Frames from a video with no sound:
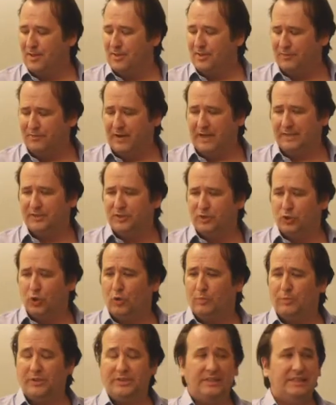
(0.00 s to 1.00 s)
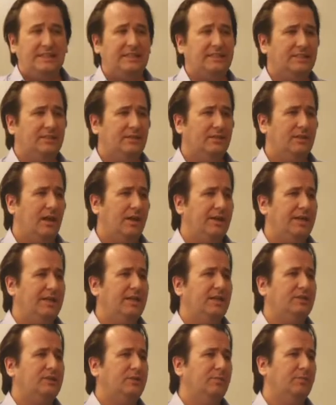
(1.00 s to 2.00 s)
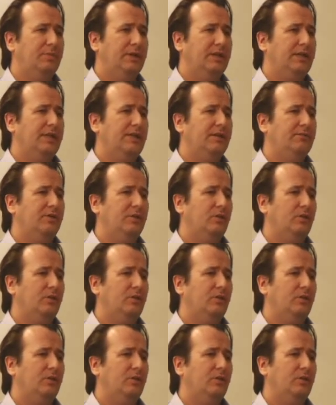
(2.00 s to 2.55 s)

The fact is, corporates need us to believe